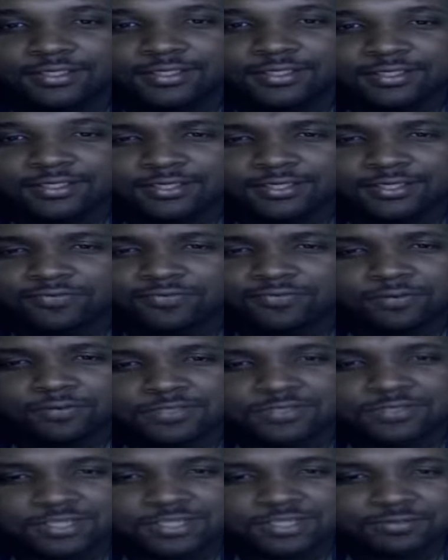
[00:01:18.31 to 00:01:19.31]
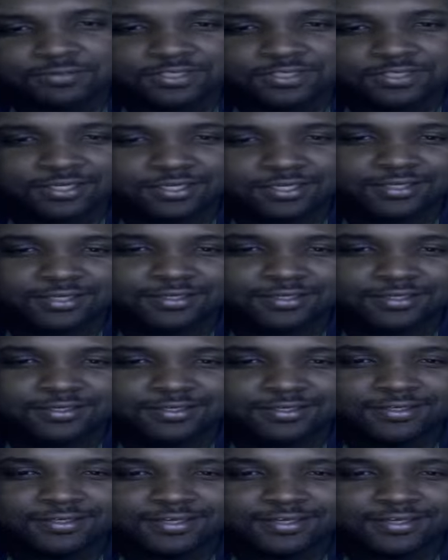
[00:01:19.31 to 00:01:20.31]
They're from the same city,
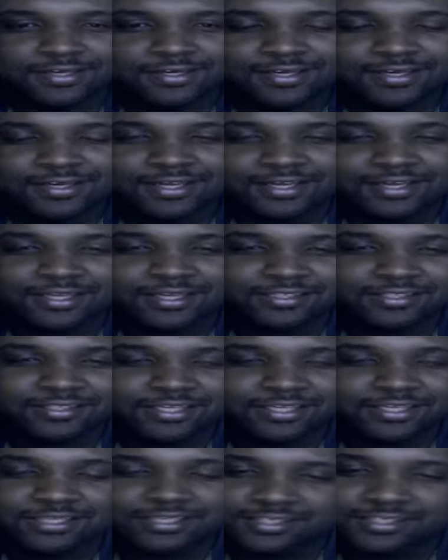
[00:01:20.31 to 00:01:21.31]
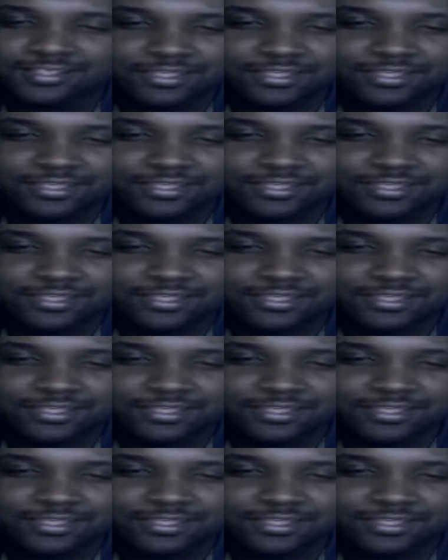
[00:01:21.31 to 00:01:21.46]
and that's like I said,